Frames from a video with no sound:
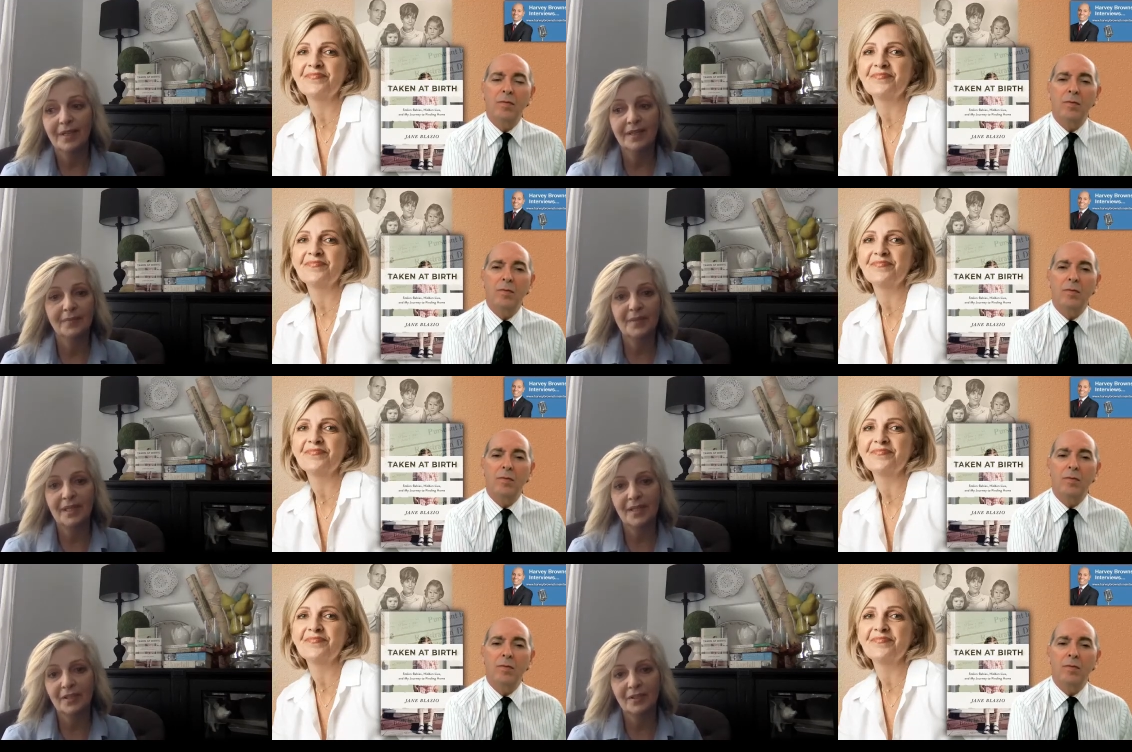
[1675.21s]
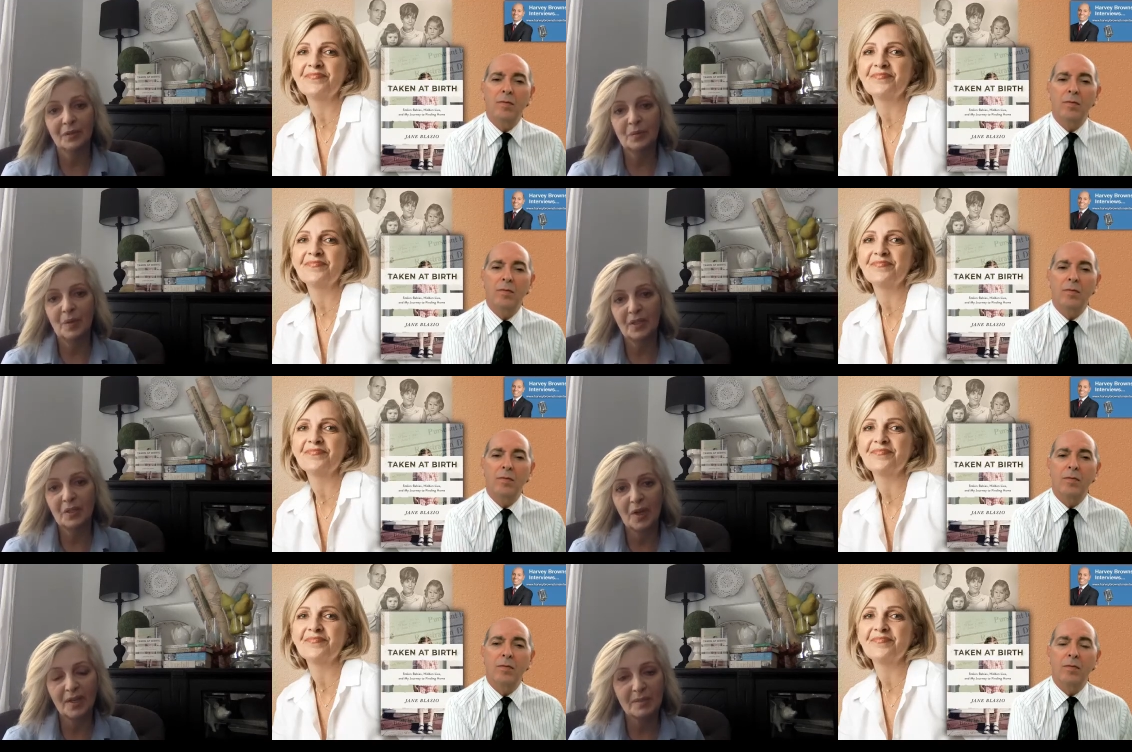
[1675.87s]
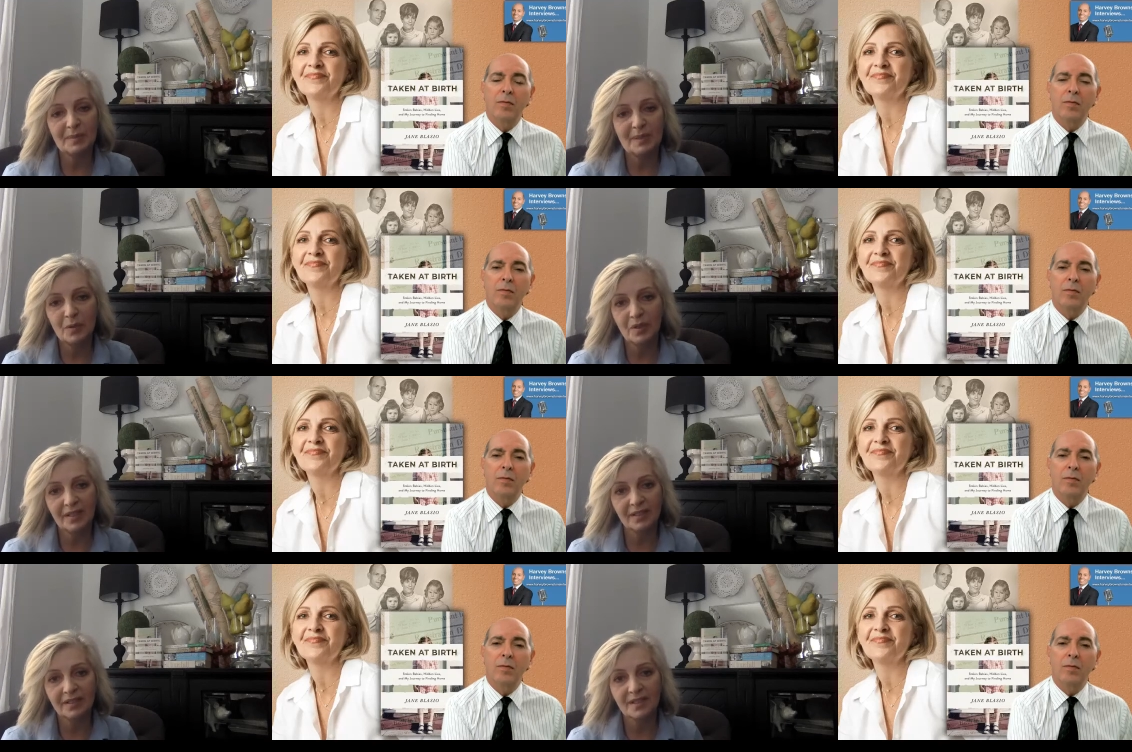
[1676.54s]
Speaker 1: I mean, you run across
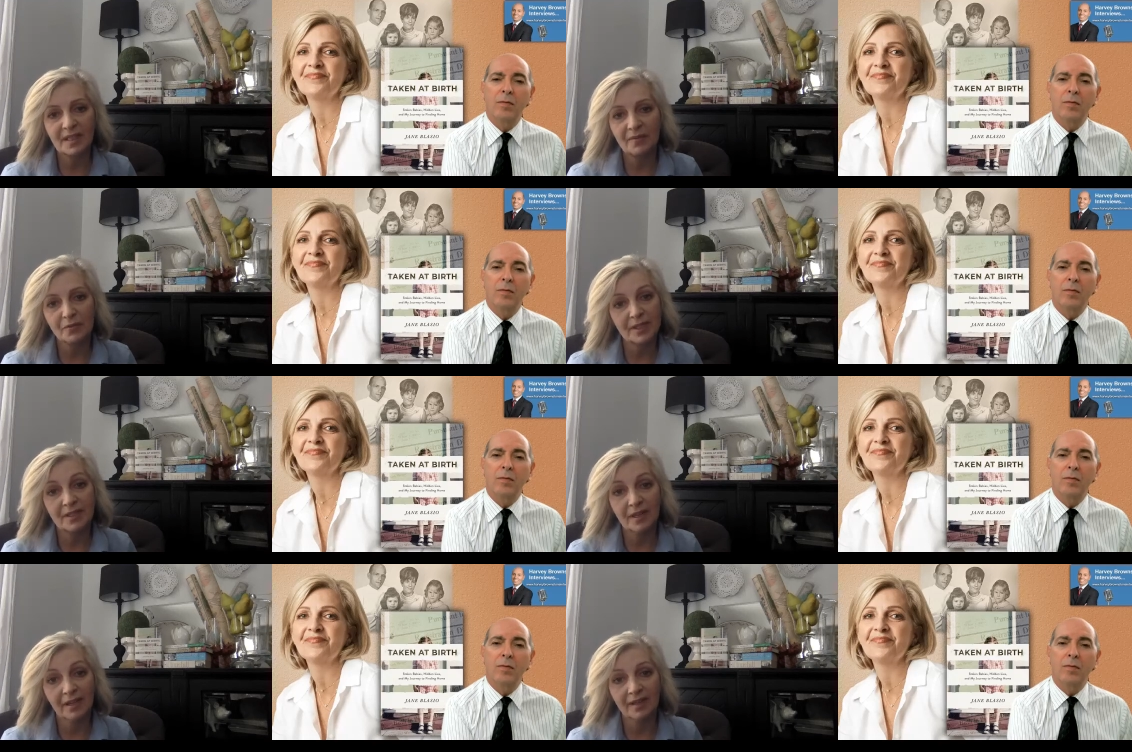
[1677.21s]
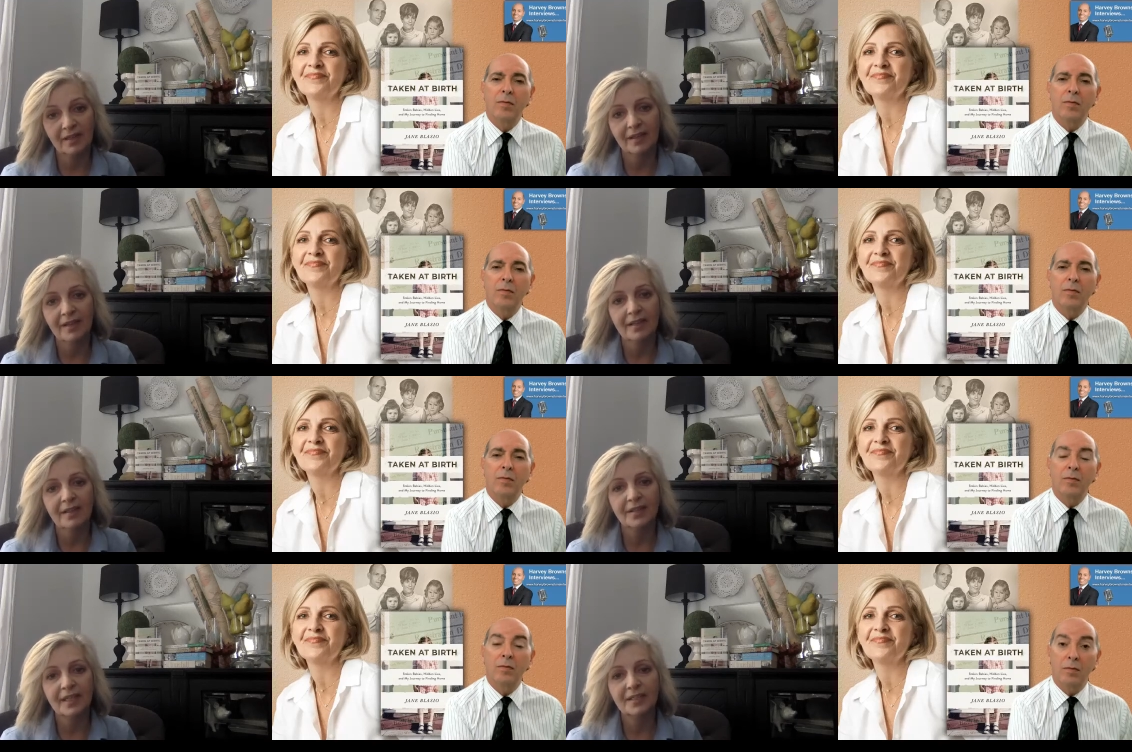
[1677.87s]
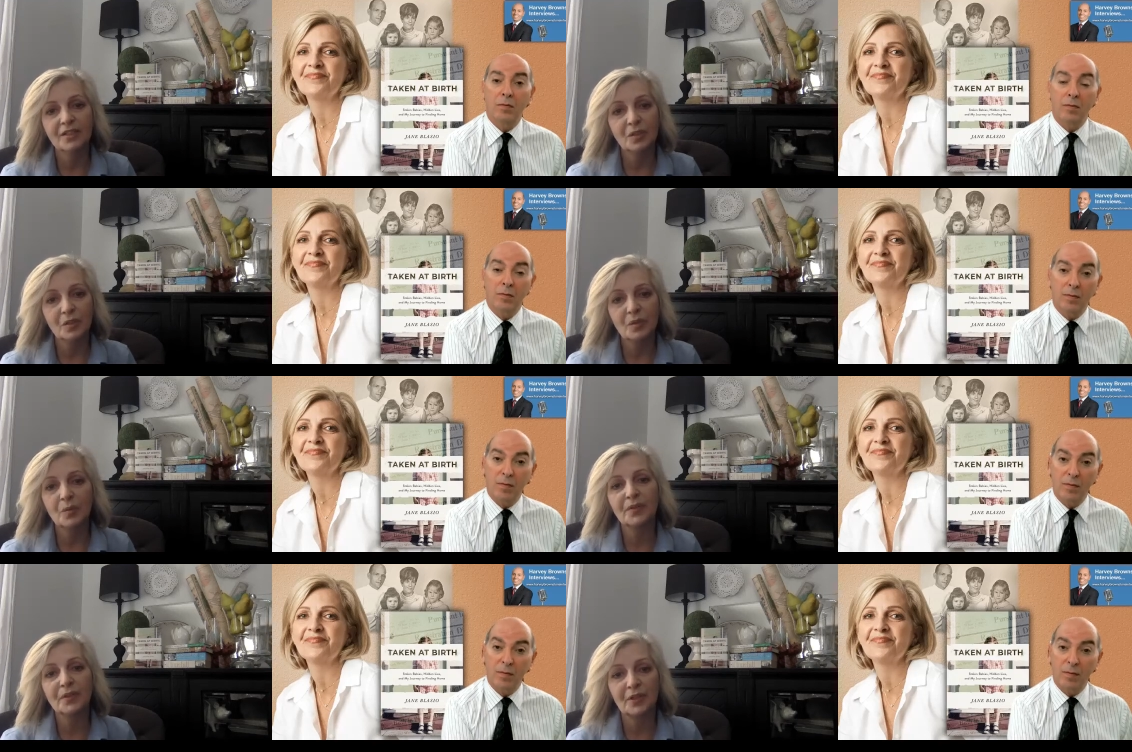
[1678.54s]
people like this every day. They
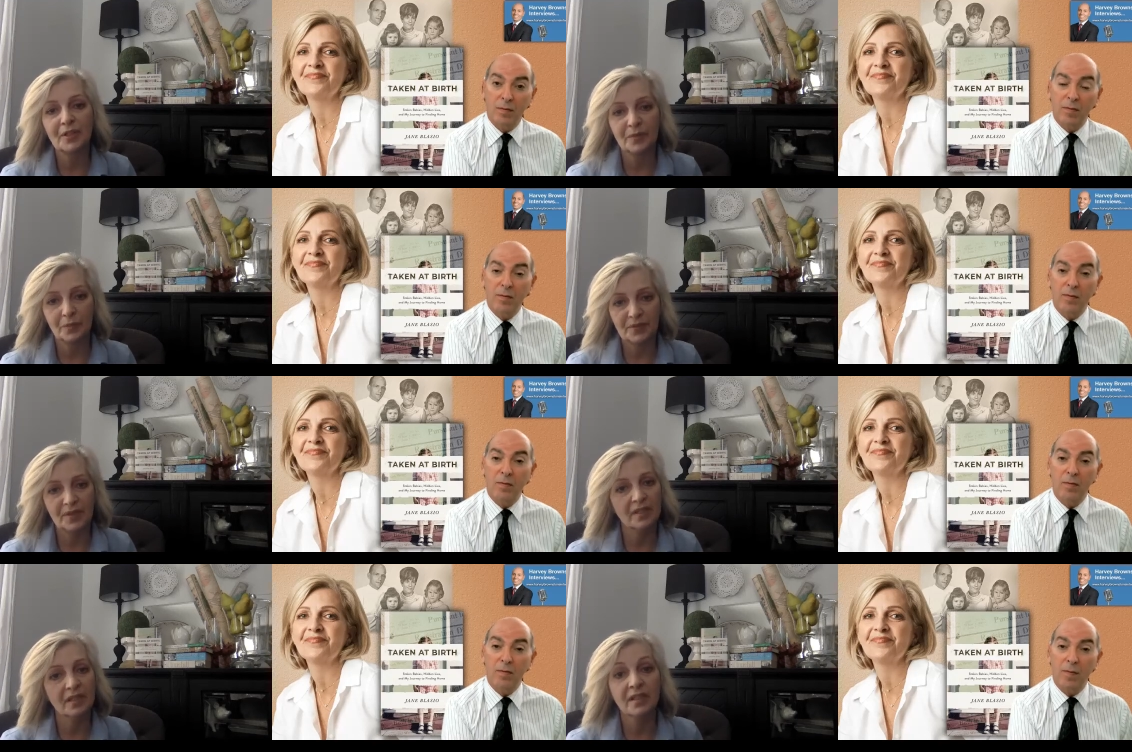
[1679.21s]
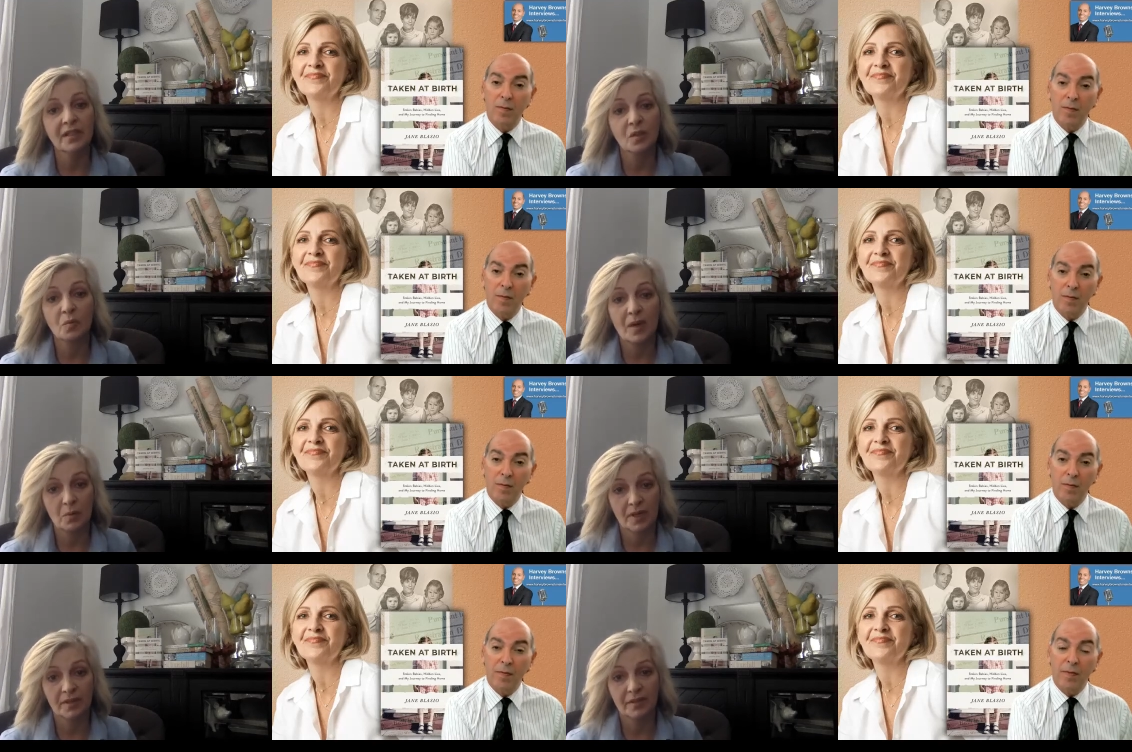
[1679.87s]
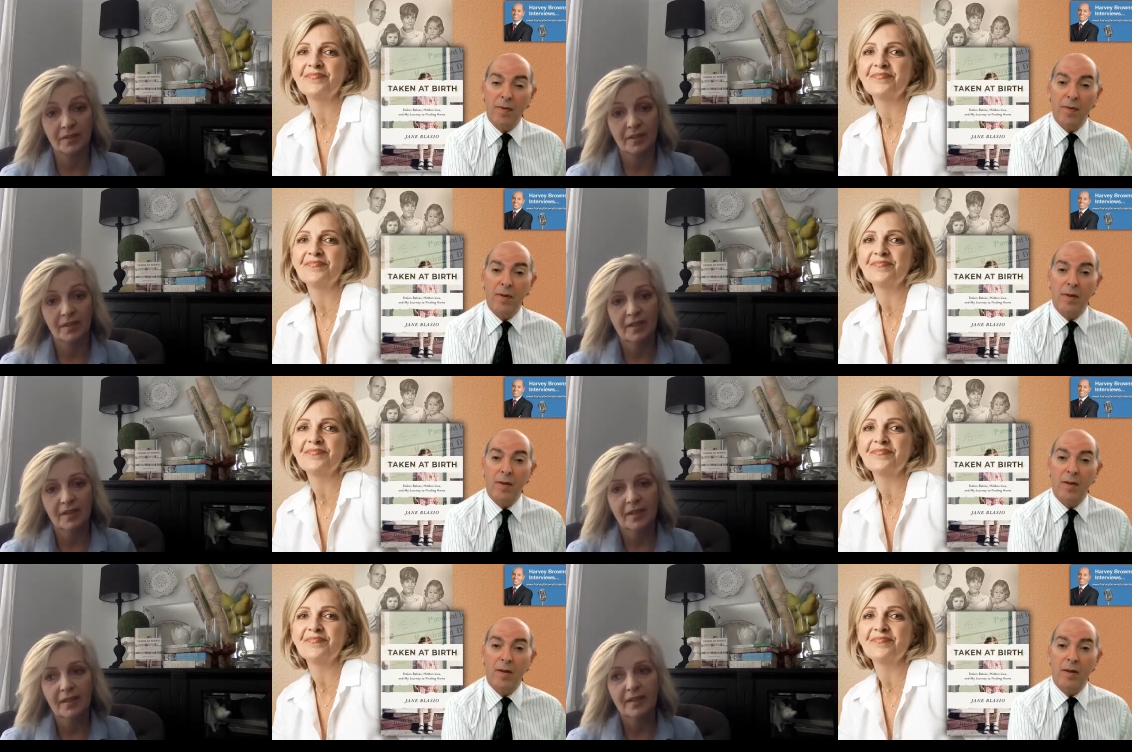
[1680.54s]
do what they can get away with.
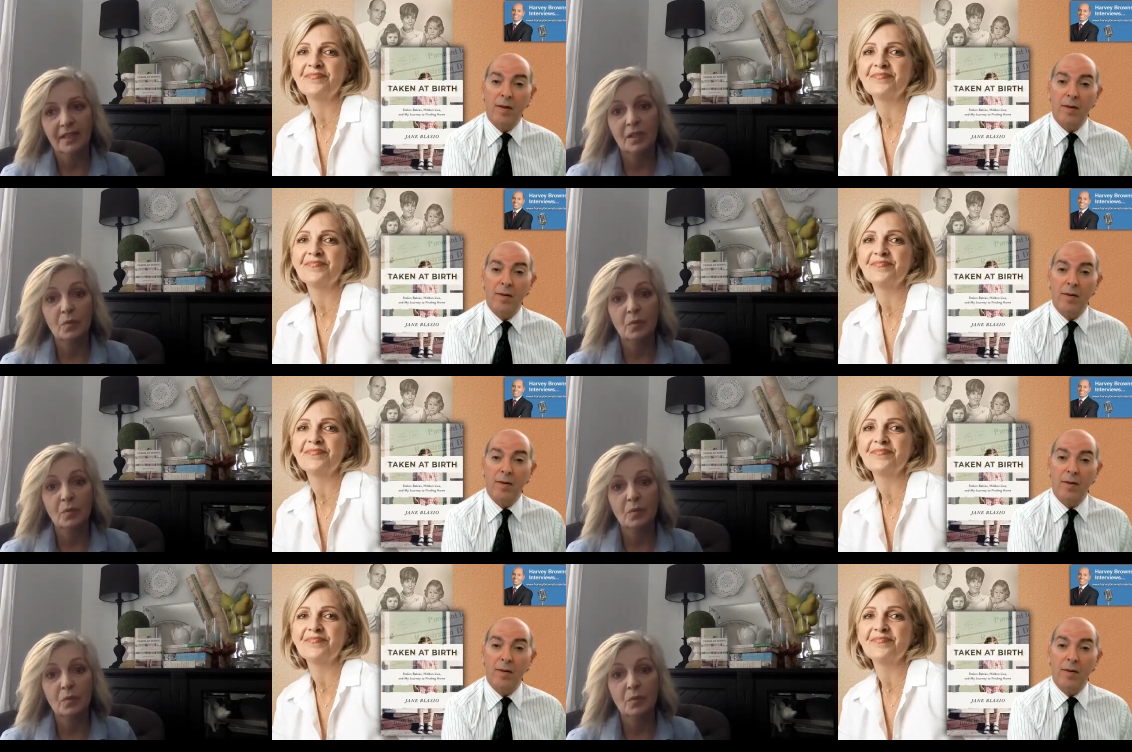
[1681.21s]
He